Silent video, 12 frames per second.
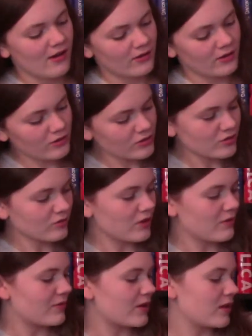usually
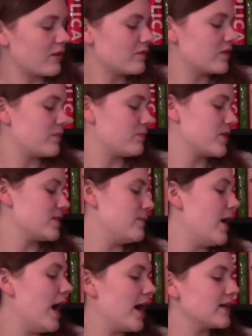when I lift up this
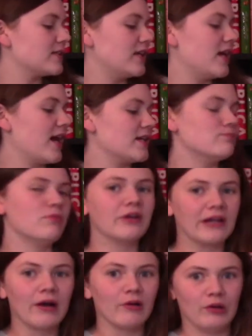box it has
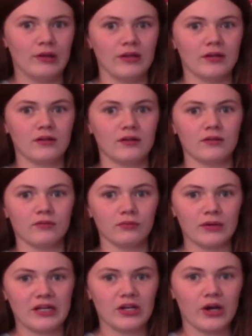book outlet
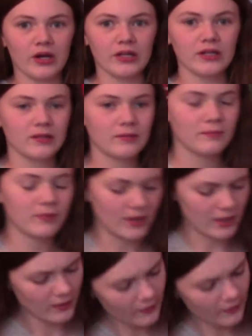written on it, but